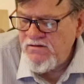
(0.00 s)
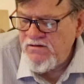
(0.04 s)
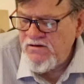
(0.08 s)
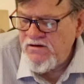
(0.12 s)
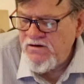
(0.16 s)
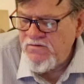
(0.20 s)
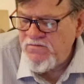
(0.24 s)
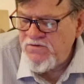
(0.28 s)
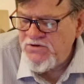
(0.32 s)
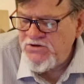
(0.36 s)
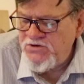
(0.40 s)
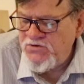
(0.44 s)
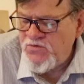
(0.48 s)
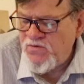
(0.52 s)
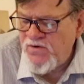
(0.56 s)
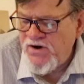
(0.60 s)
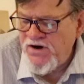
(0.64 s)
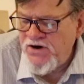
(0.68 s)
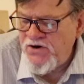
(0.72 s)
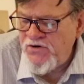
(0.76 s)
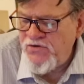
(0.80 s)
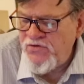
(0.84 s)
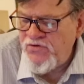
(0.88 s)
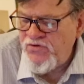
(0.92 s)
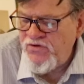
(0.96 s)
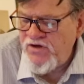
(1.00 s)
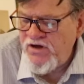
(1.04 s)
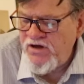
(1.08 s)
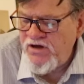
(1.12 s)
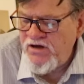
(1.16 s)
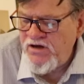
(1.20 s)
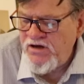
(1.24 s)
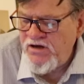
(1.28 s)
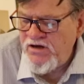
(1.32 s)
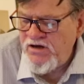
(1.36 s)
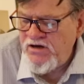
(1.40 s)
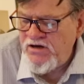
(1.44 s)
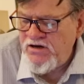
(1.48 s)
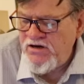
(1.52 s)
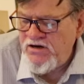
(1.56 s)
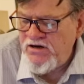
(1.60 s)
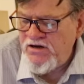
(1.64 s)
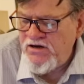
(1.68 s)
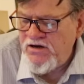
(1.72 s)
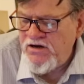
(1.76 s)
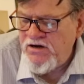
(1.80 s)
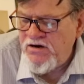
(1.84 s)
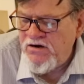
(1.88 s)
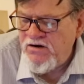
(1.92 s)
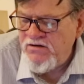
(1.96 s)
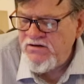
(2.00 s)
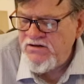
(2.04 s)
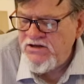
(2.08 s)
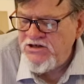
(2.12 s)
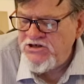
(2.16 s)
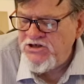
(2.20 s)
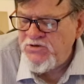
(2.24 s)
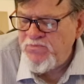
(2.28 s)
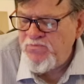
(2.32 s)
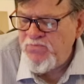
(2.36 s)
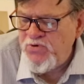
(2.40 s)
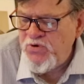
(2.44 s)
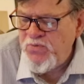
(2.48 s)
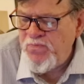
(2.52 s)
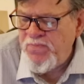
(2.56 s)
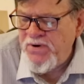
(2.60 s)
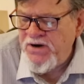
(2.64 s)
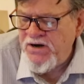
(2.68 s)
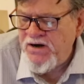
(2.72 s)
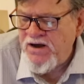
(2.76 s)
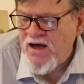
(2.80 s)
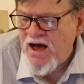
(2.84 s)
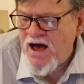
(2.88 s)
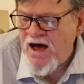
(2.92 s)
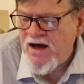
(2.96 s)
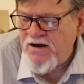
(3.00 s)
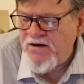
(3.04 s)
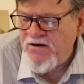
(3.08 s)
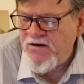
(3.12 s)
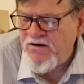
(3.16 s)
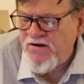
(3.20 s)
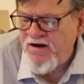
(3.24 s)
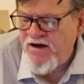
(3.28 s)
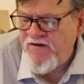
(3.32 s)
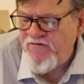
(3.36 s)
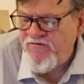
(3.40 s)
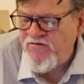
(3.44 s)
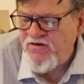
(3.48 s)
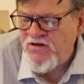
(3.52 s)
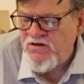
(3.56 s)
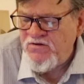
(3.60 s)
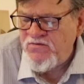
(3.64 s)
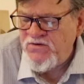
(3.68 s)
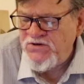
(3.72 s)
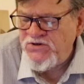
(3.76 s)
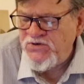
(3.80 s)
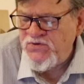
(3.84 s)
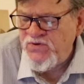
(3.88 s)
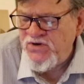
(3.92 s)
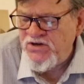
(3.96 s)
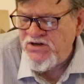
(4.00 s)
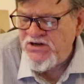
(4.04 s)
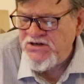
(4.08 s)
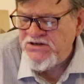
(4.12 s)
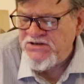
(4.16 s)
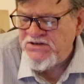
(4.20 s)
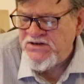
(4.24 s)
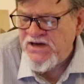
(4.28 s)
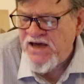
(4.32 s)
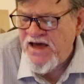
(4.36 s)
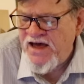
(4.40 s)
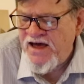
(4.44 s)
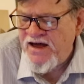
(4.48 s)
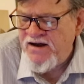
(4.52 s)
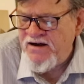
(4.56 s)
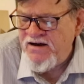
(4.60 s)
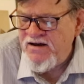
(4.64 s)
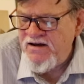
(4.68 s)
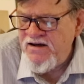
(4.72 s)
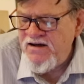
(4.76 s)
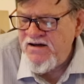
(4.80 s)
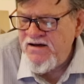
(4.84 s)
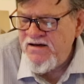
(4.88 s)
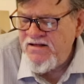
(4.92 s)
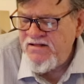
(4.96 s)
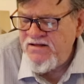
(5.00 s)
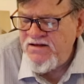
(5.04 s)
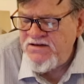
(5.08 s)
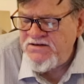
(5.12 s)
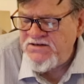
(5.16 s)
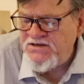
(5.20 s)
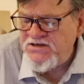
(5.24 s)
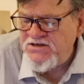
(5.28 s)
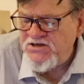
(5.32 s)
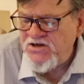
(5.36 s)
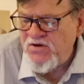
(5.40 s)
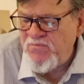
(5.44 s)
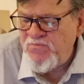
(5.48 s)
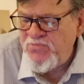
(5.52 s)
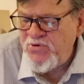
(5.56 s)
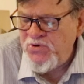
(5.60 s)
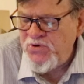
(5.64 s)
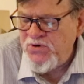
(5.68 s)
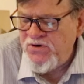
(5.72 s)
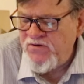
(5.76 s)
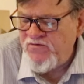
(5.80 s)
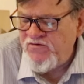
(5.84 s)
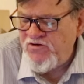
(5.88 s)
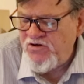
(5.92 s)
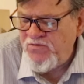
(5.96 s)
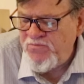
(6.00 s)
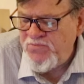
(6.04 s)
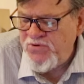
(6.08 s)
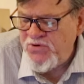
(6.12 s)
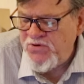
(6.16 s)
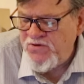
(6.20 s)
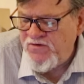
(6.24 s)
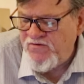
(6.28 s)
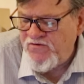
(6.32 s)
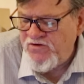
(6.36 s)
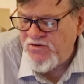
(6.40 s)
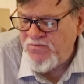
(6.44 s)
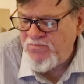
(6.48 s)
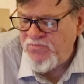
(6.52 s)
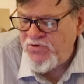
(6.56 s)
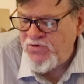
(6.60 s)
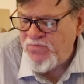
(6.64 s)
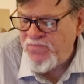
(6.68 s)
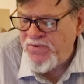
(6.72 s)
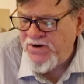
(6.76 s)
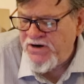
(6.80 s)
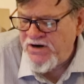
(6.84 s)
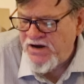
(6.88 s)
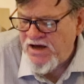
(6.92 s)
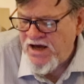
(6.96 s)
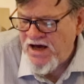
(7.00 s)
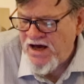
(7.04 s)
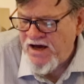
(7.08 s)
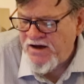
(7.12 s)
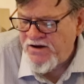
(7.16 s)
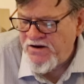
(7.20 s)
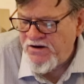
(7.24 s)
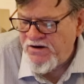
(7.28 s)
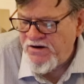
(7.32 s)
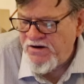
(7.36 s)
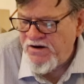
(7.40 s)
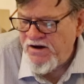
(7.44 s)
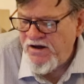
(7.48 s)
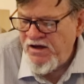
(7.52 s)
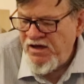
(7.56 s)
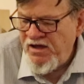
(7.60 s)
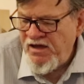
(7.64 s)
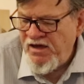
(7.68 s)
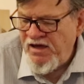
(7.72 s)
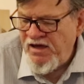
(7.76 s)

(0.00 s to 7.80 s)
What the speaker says: There was one thing in here. This Bupenkaker, I feel, was really sad. This is a beautiful, beautiful Bupenkaker,